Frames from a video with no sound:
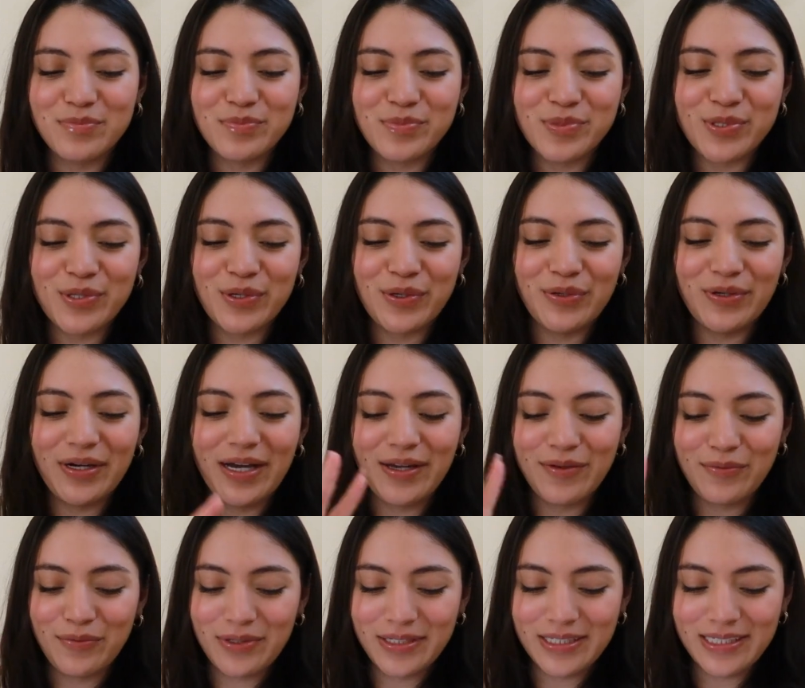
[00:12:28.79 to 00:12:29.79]
So I
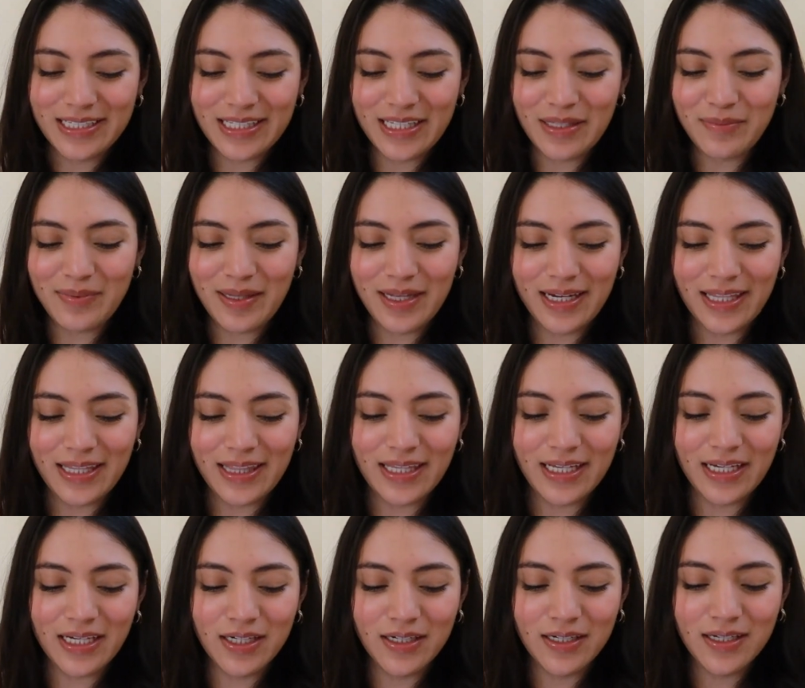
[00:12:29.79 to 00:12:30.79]
wanted to keep that in
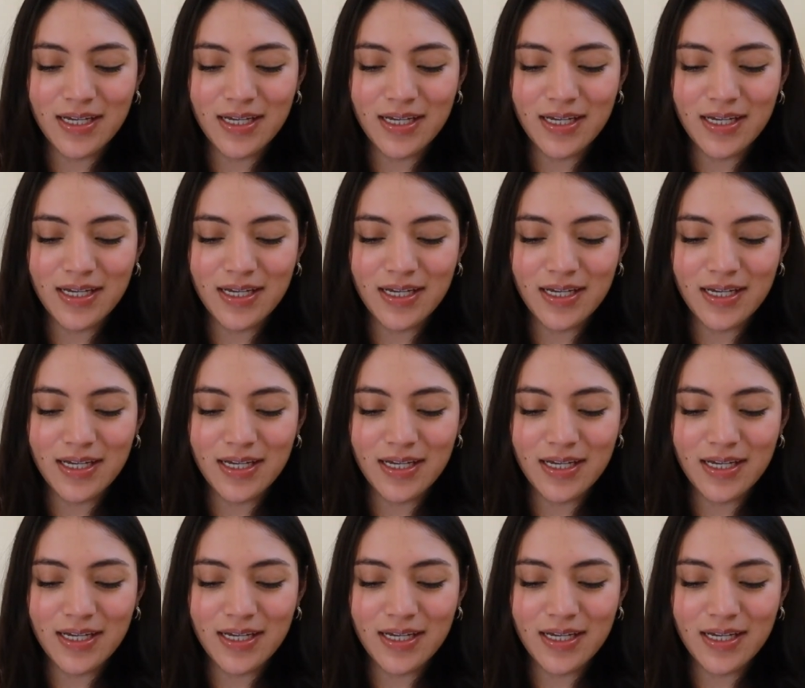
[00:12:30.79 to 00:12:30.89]
there.